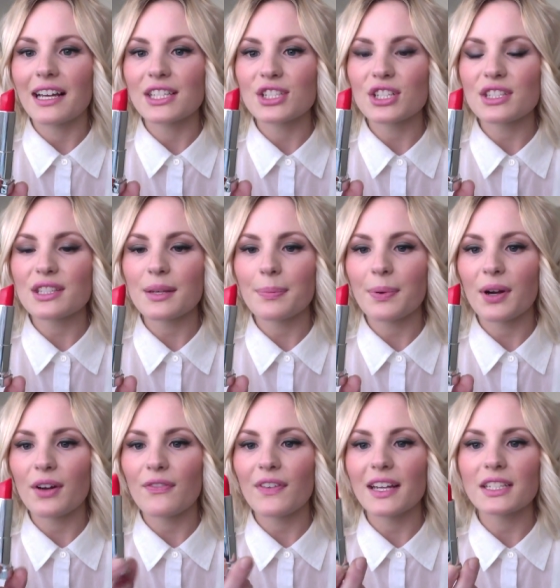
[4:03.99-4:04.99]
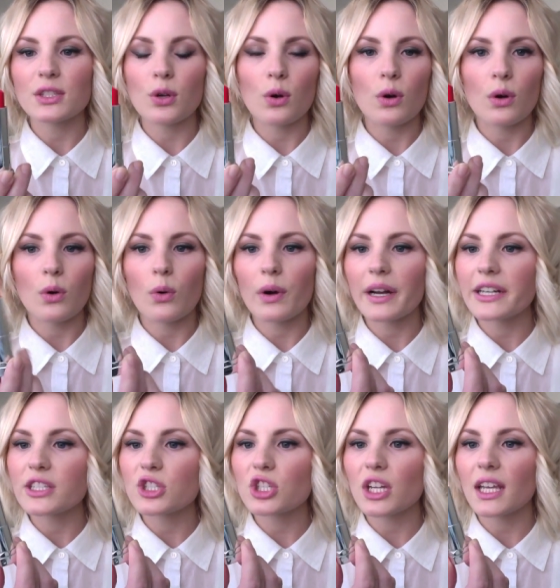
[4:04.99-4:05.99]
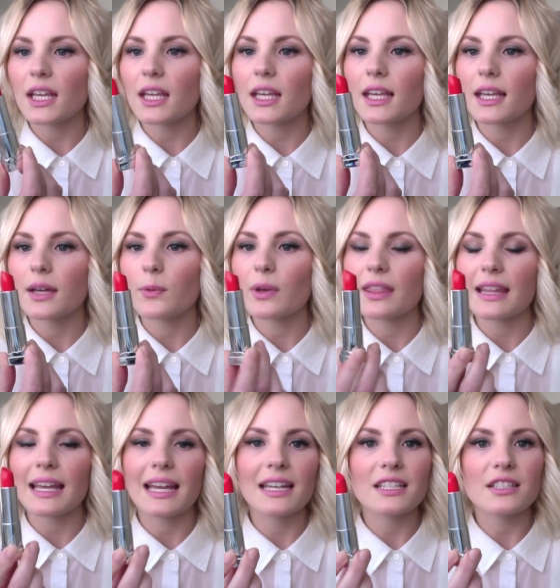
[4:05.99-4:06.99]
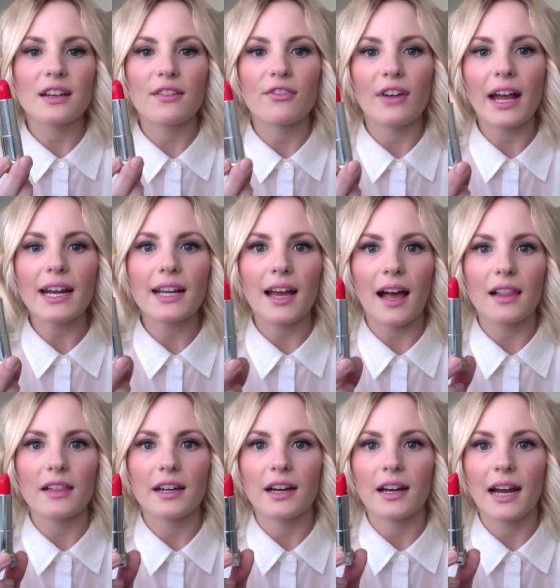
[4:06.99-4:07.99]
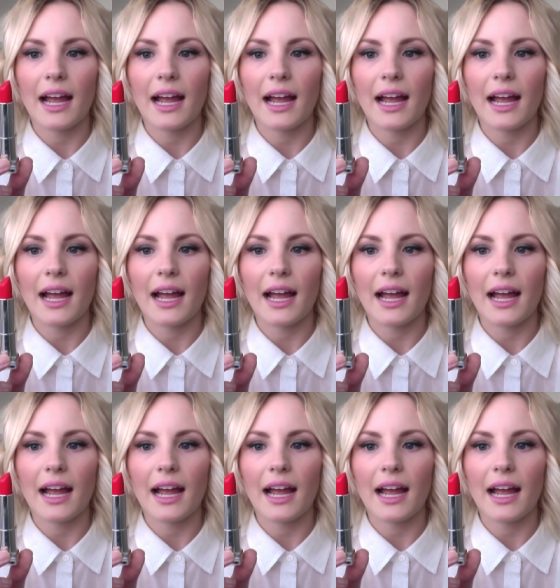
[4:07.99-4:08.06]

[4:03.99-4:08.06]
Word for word: It's just the perfect orangey with a hint of red color.